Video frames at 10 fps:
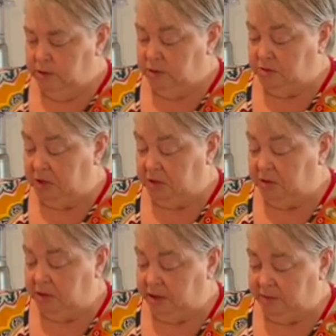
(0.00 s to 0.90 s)
So we're not going
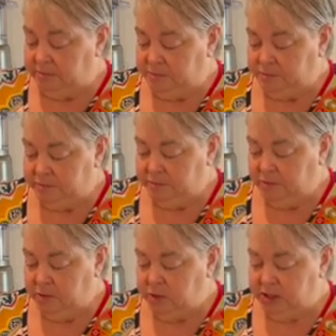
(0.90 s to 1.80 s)
to do that.
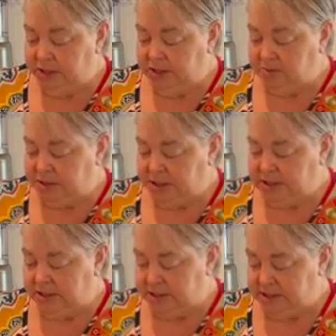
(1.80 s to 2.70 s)
We'll just let him
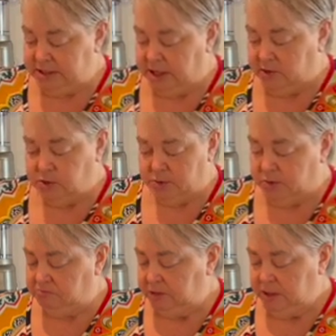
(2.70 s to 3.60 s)
season it as he goes. But
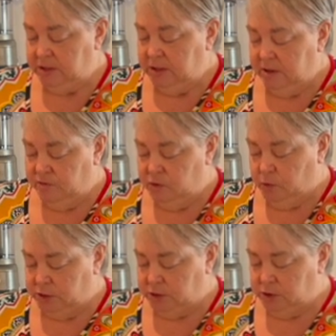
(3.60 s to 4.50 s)
if you
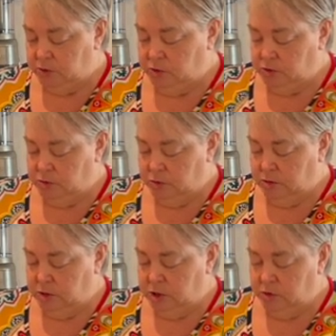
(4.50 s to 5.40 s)
want to, you
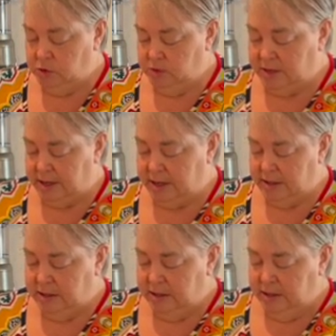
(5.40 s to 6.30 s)
do that.
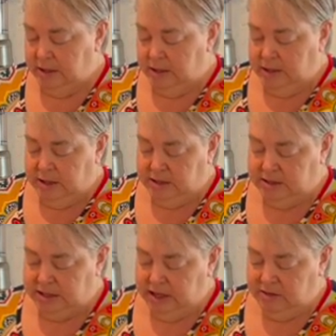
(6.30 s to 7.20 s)
You can
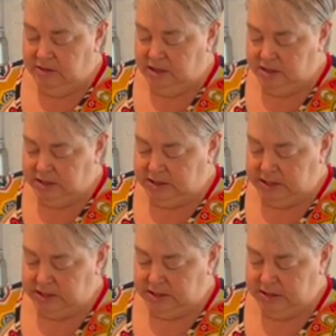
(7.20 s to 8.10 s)
see how thick this
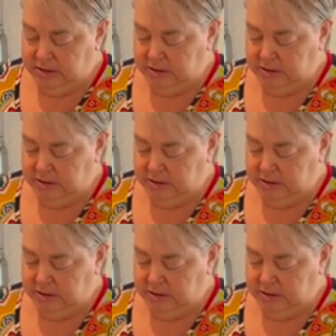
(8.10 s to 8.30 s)
is.